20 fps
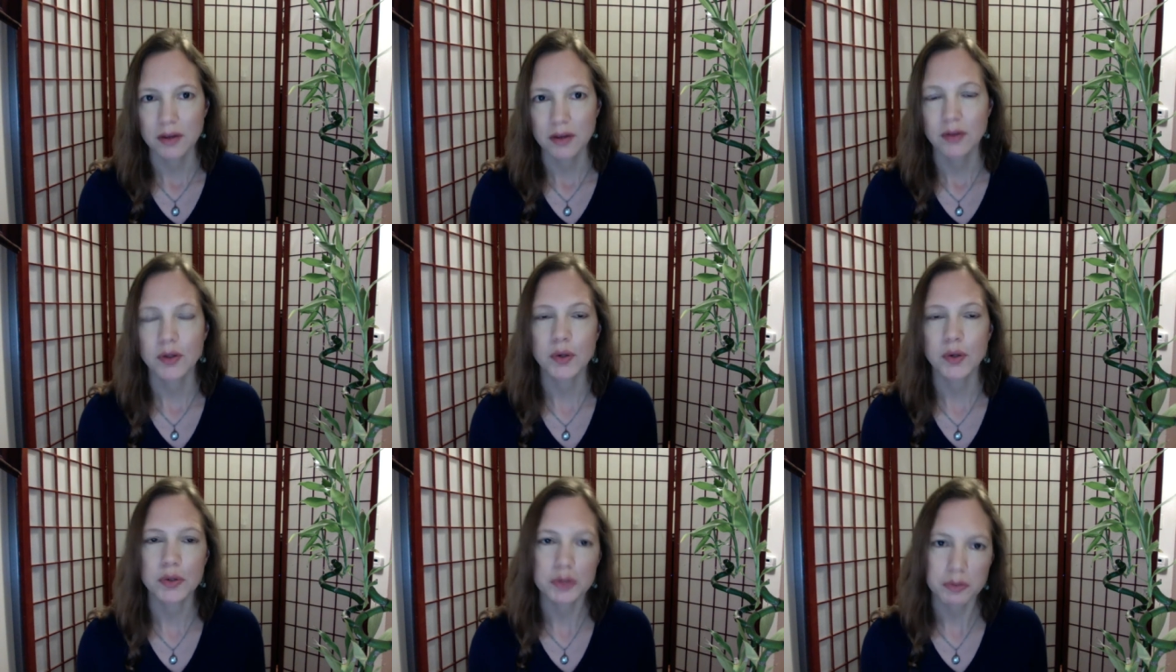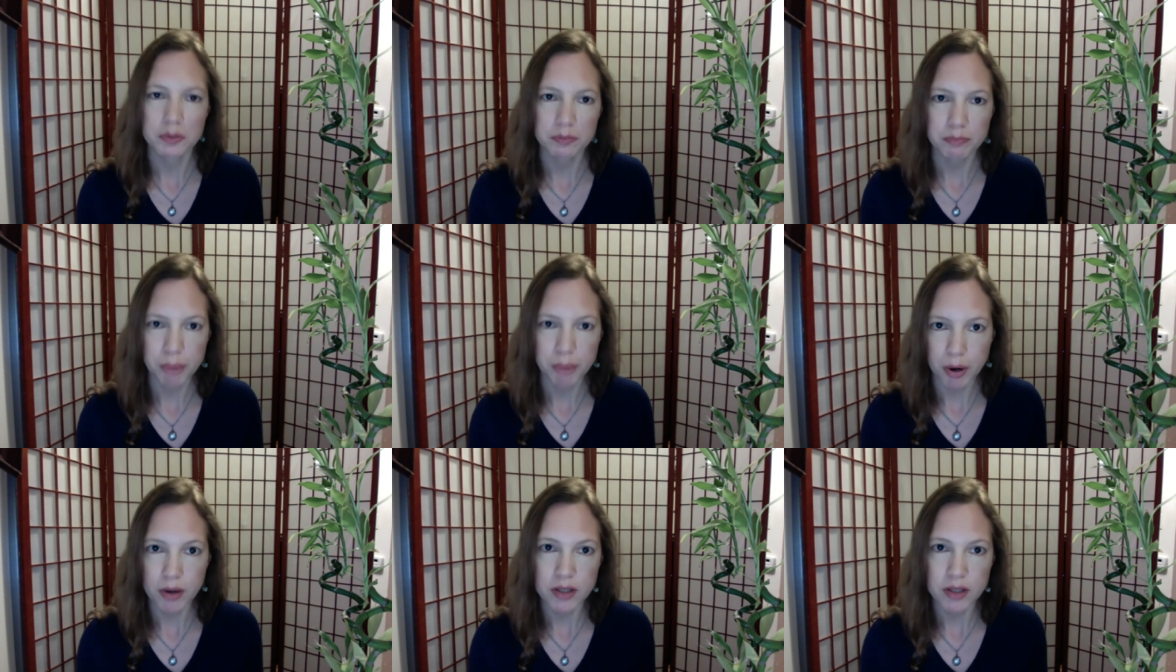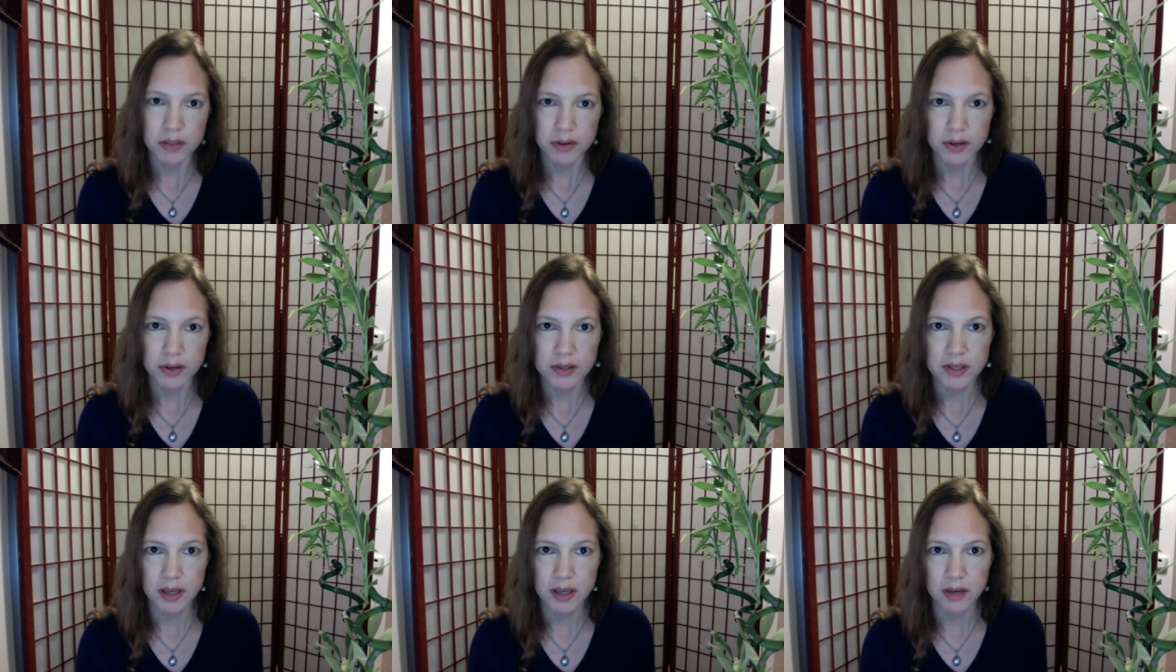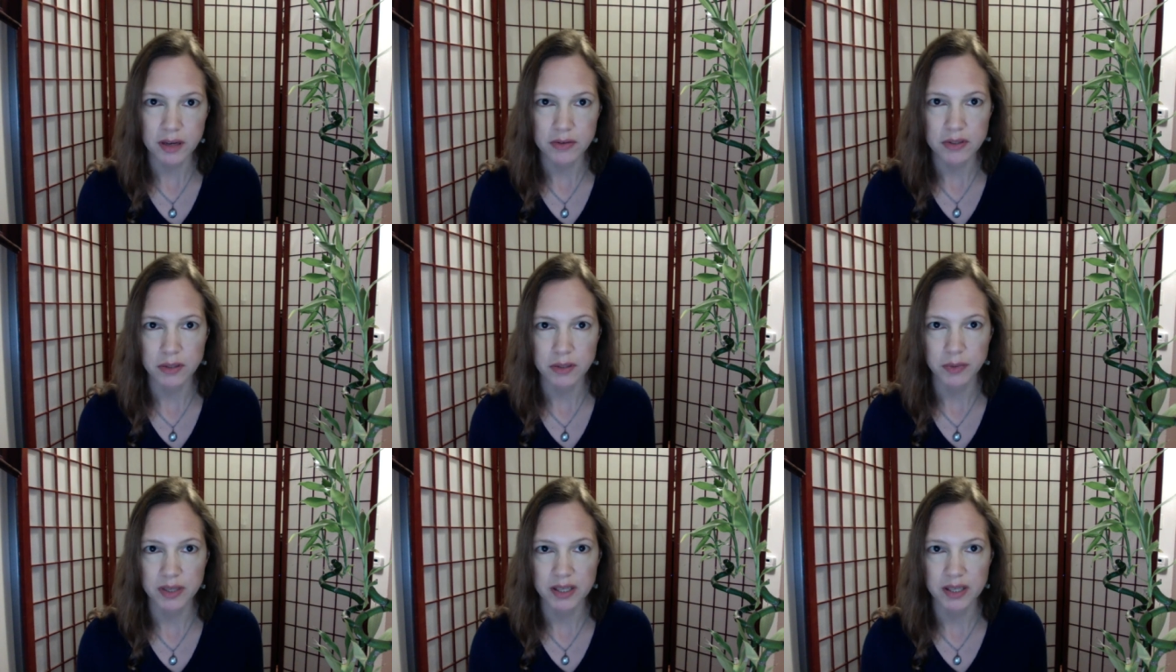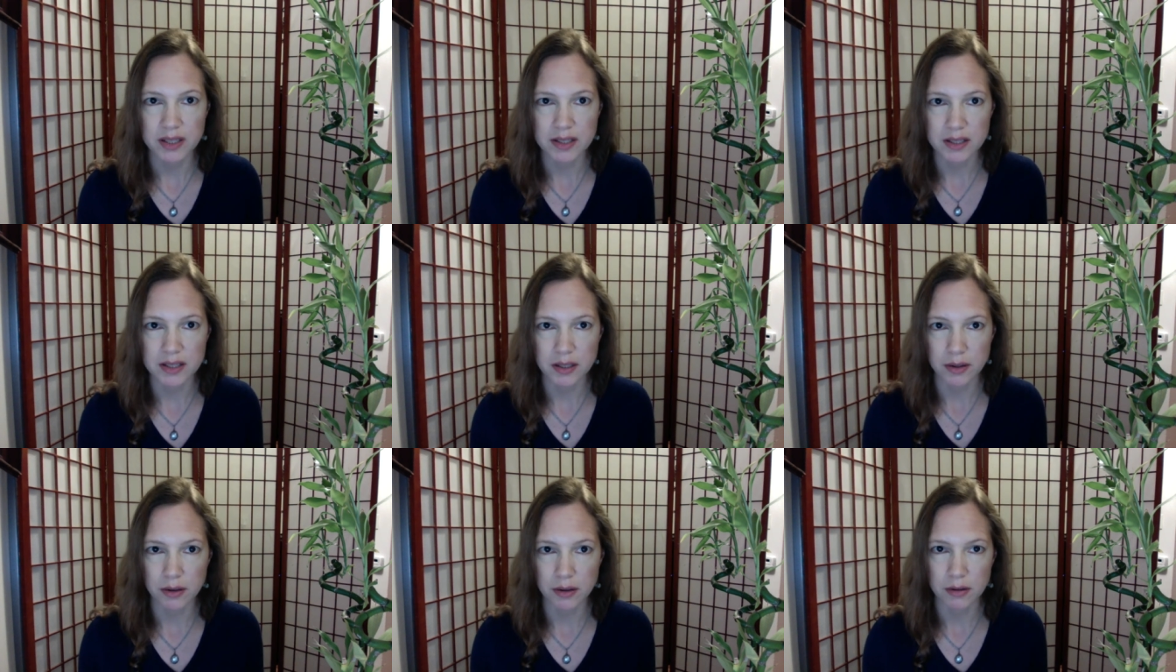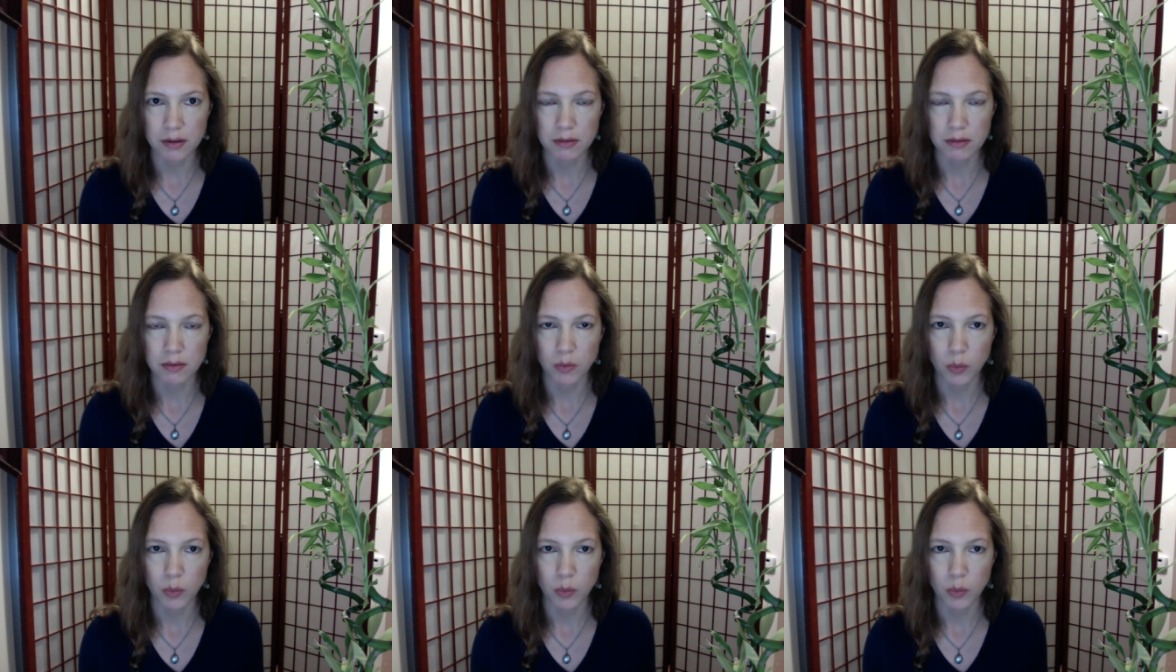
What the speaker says: those parts of ourselves that we consider